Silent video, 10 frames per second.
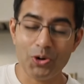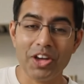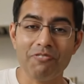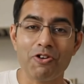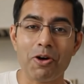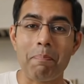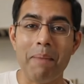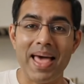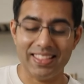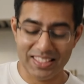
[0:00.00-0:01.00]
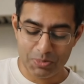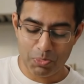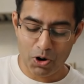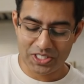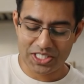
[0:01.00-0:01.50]
looking for This
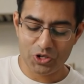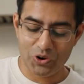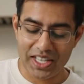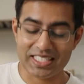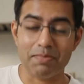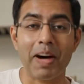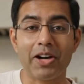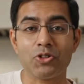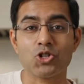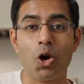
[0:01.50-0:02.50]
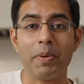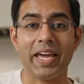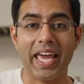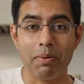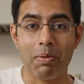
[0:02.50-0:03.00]
process creates the microscopic
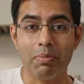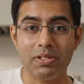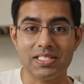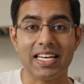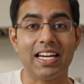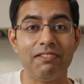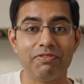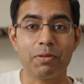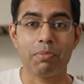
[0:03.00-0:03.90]
air bubbles that lift the